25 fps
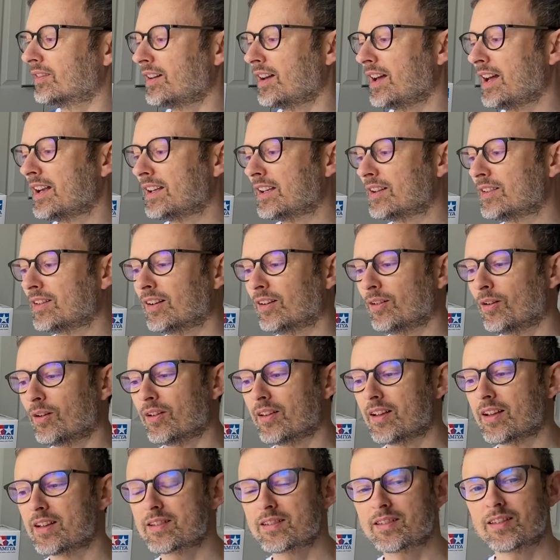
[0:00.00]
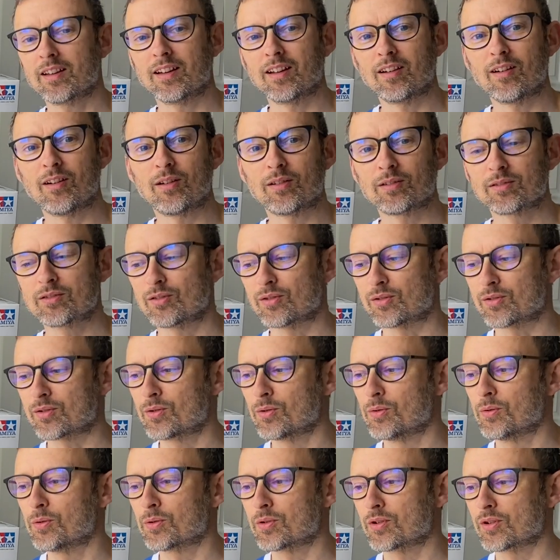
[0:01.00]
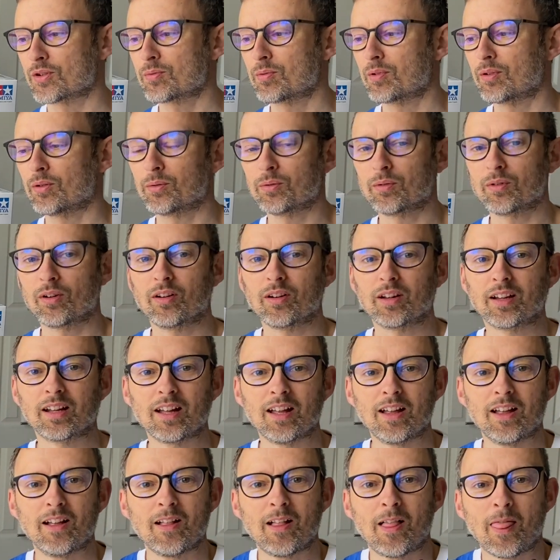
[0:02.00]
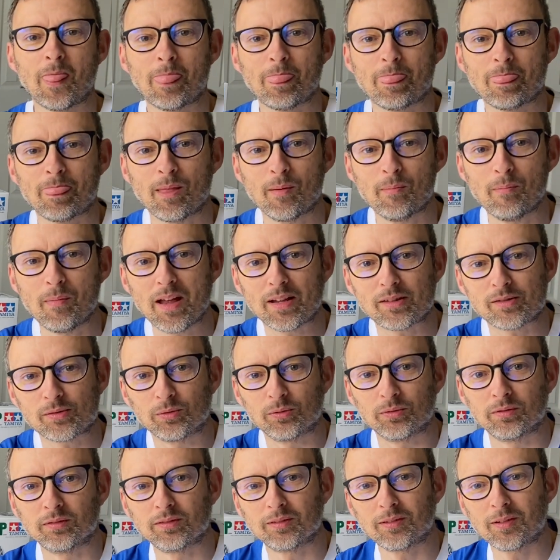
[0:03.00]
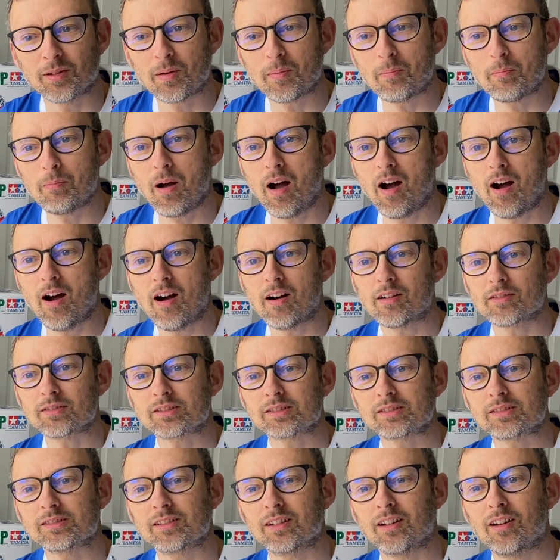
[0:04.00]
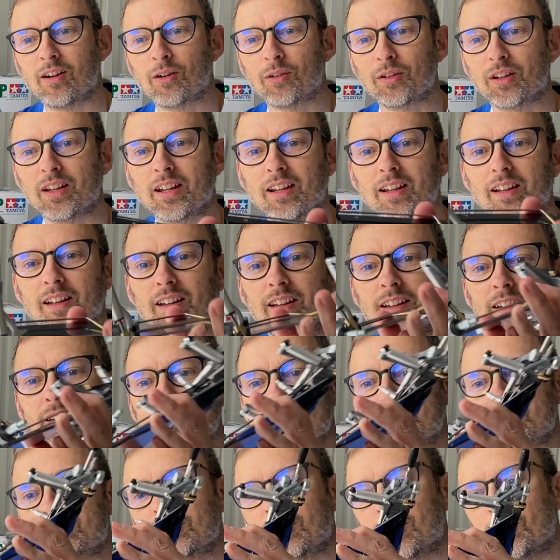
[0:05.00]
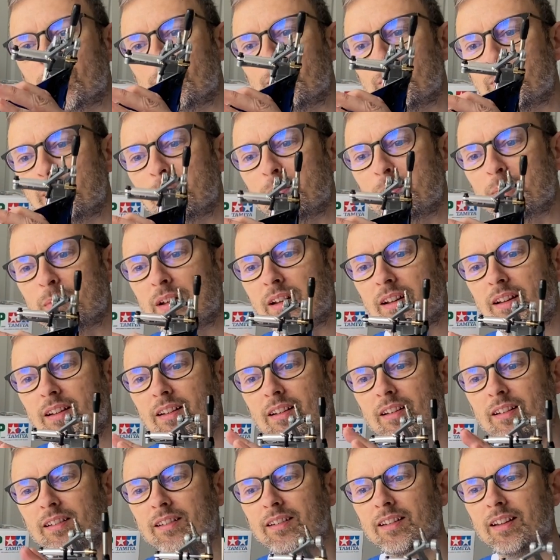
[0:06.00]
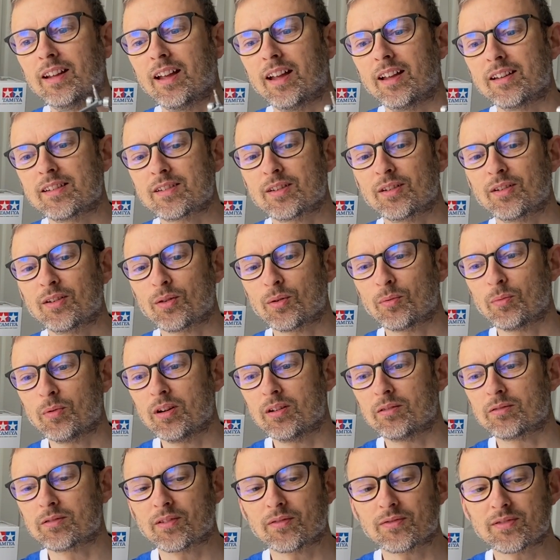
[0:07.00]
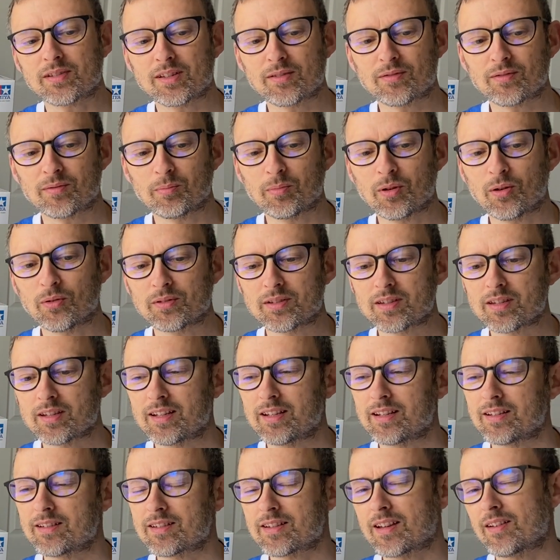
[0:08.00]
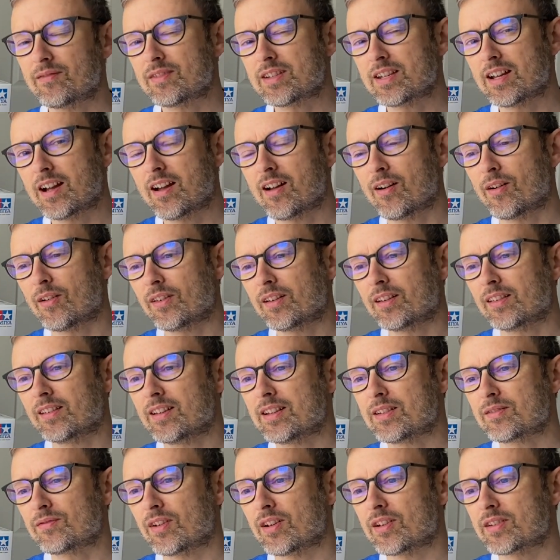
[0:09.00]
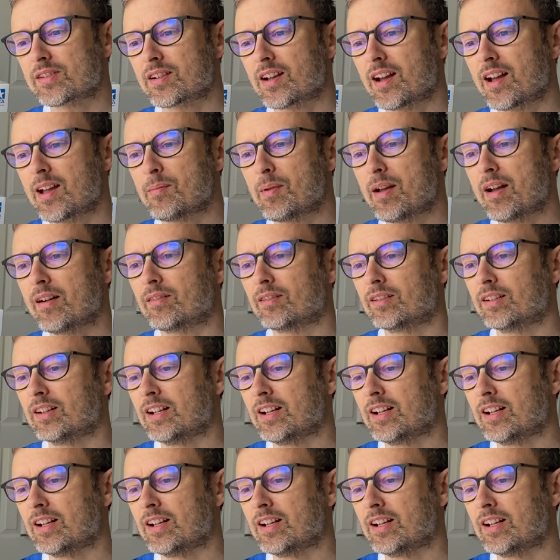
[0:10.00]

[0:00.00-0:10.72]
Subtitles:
anything like this, they are just gorgeous with all like the metal parts on it. It's yeah, it's another world. Obviously it's from 1978, I think these first came out.